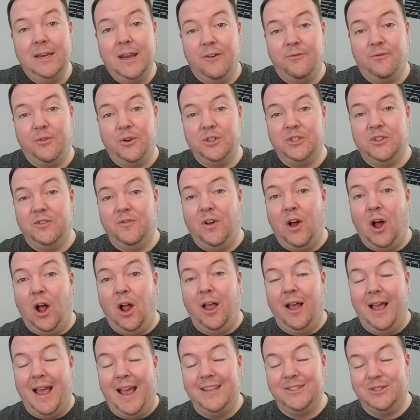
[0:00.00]
Now, first of
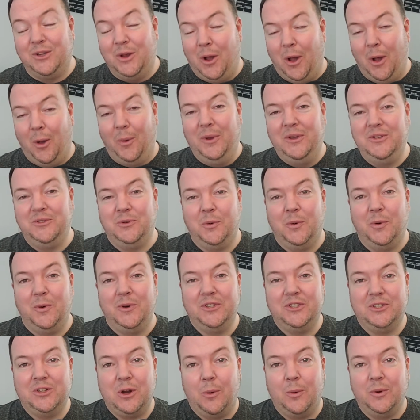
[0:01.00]
all, as always, we want
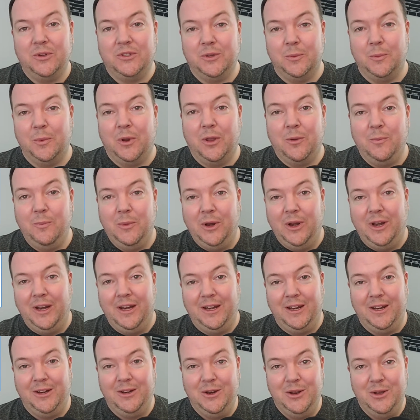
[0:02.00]
to start with some
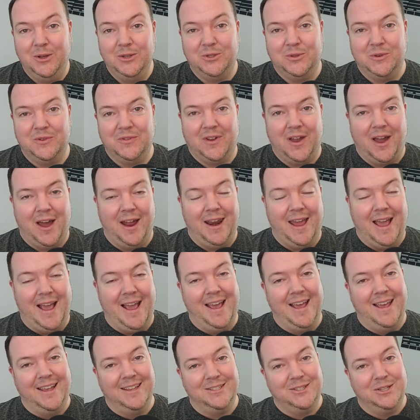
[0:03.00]
community news. We've got,
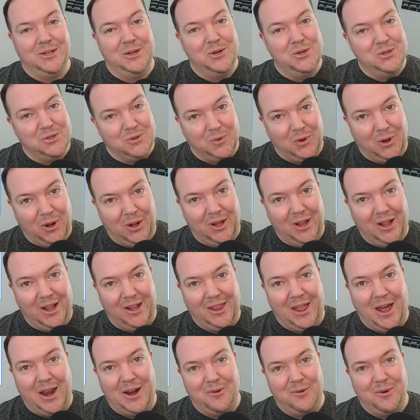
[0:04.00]
as usual, a
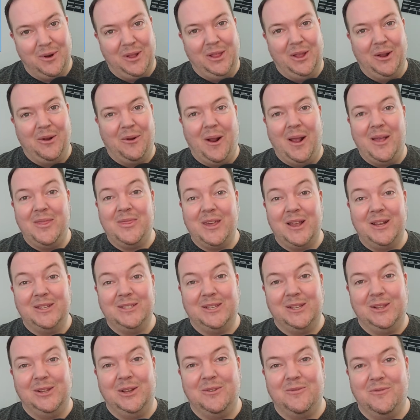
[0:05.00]
lot of really great things
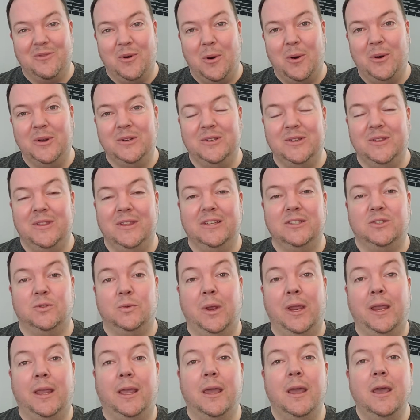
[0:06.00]
to look forward to this
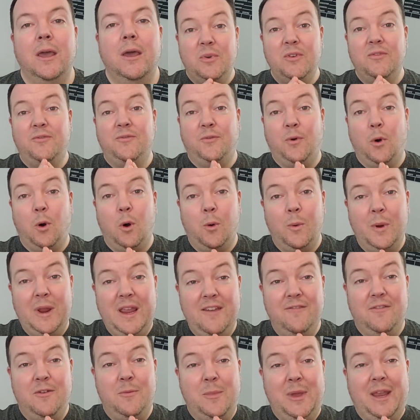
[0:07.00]
week. Before we
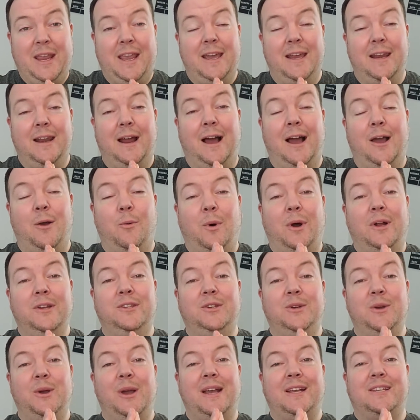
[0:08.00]
even begin, I want
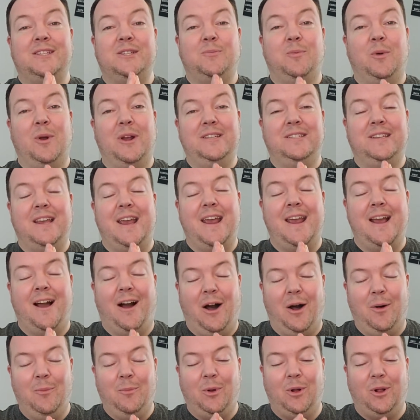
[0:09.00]
to express a
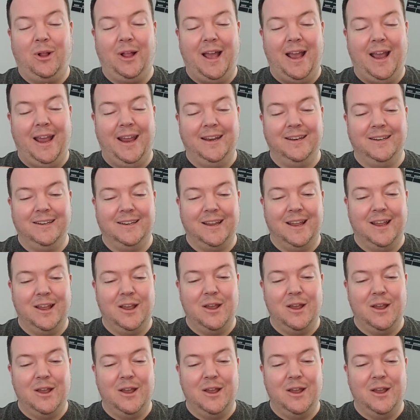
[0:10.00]
humble and